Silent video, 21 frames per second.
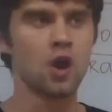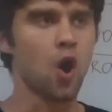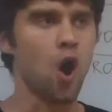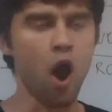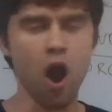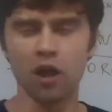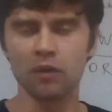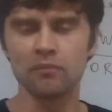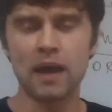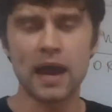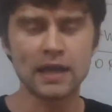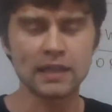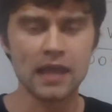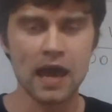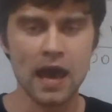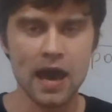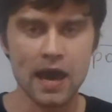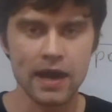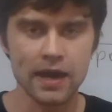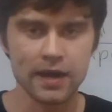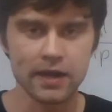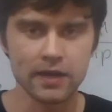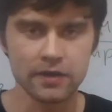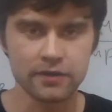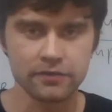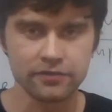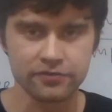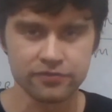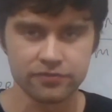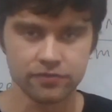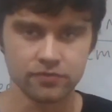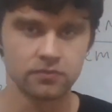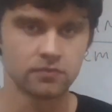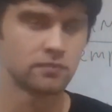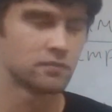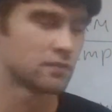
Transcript: all my life,